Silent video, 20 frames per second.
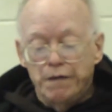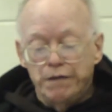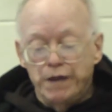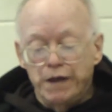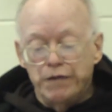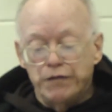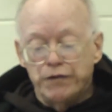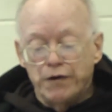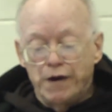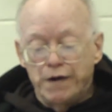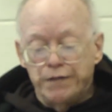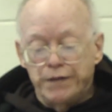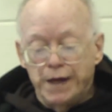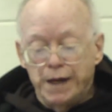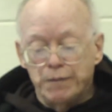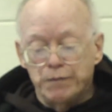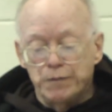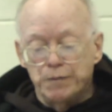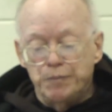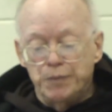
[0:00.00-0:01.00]
they thought
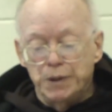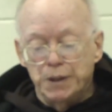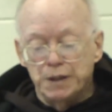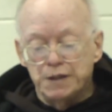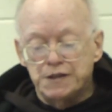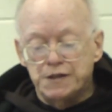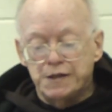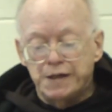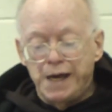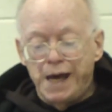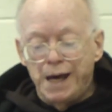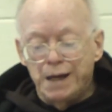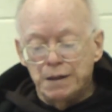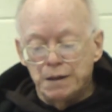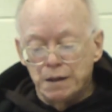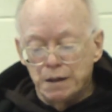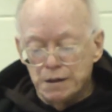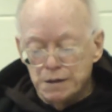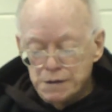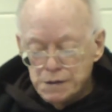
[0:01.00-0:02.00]
that would be
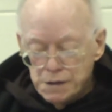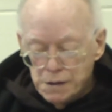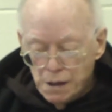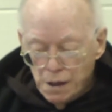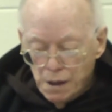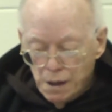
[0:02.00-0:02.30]
scandalous,